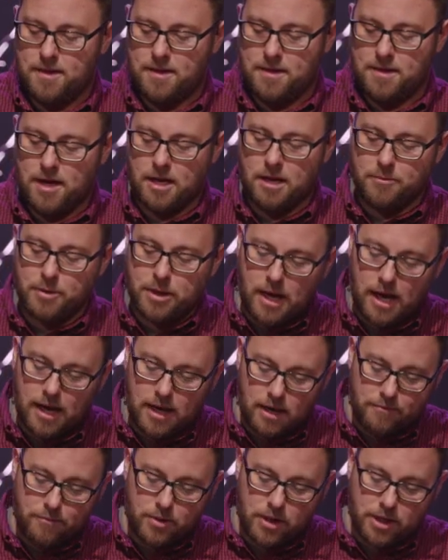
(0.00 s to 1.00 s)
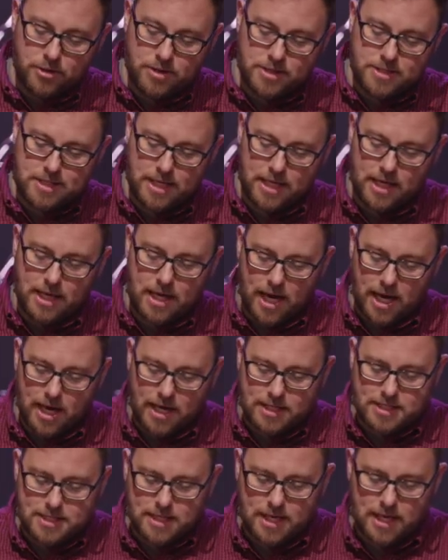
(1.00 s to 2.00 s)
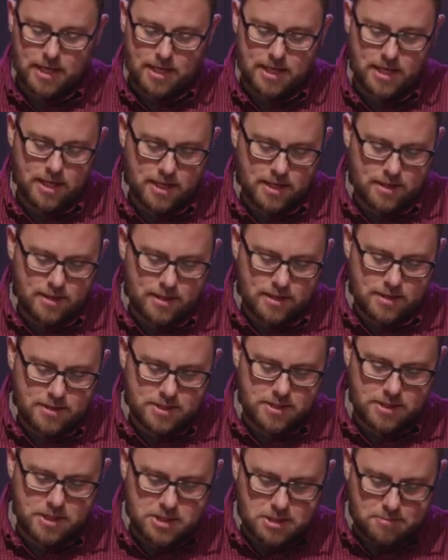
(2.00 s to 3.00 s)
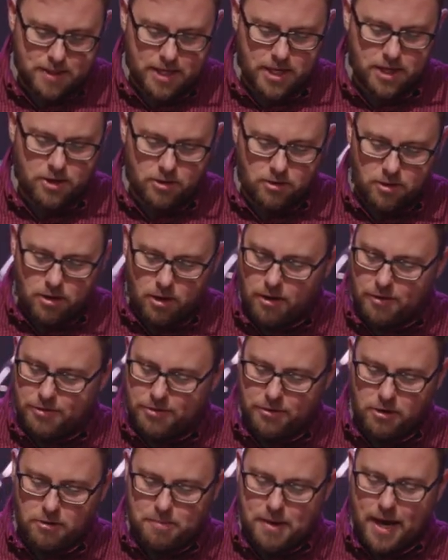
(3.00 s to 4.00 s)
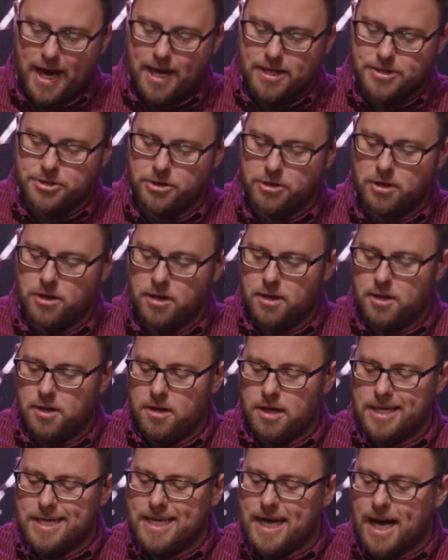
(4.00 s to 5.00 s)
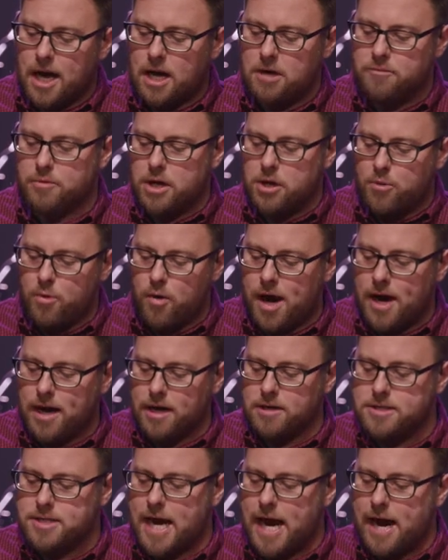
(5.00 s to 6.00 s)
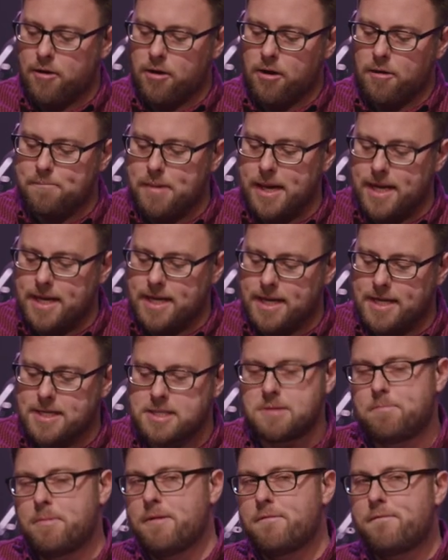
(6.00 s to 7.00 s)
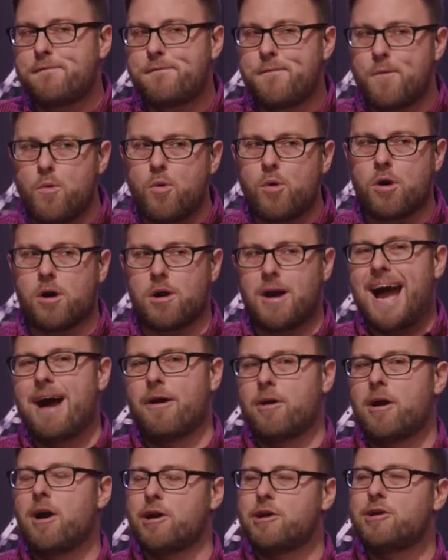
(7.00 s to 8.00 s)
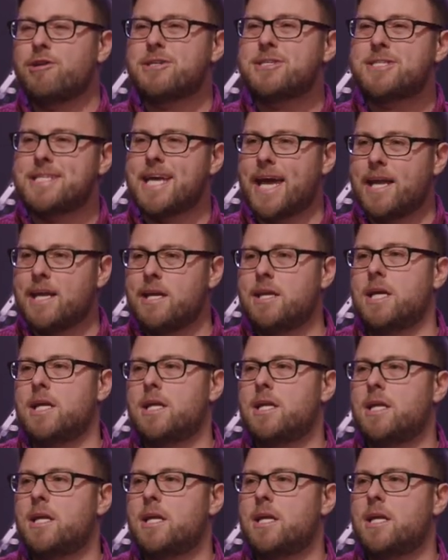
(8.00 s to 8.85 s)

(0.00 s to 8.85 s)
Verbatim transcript: I love what, I love what Christine Caine said. She's a speaker, author, pastor. God requires our obedience before our understanding.